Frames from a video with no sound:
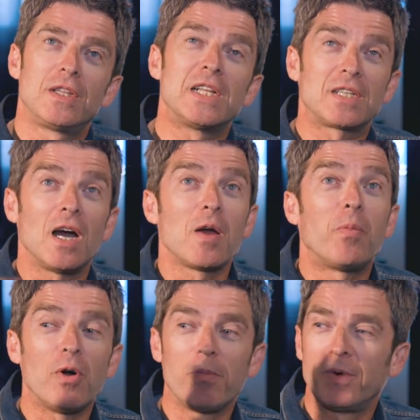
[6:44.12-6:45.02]
the entire
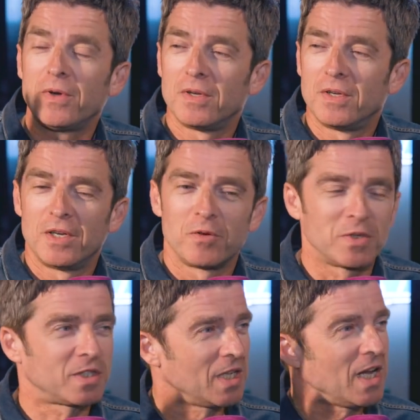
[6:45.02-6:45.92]
pub
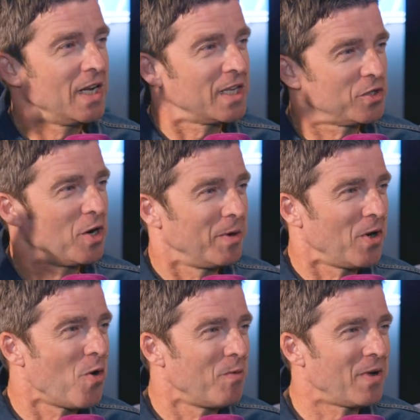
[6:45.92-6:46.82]
was singing "It's Coming
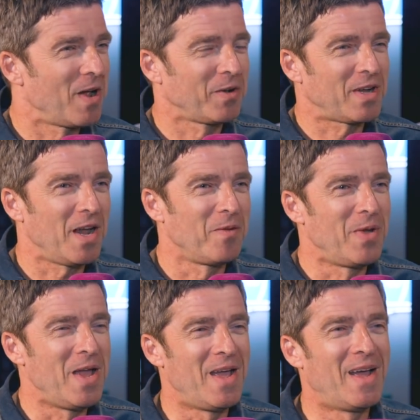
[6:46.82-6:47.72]
Home," right. and kind
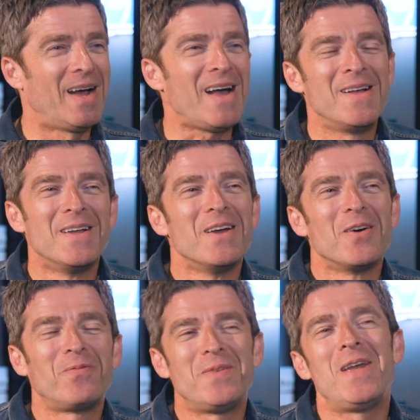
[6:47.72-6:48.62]

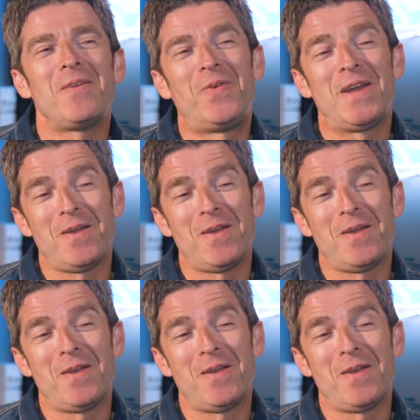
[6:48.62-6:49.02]
of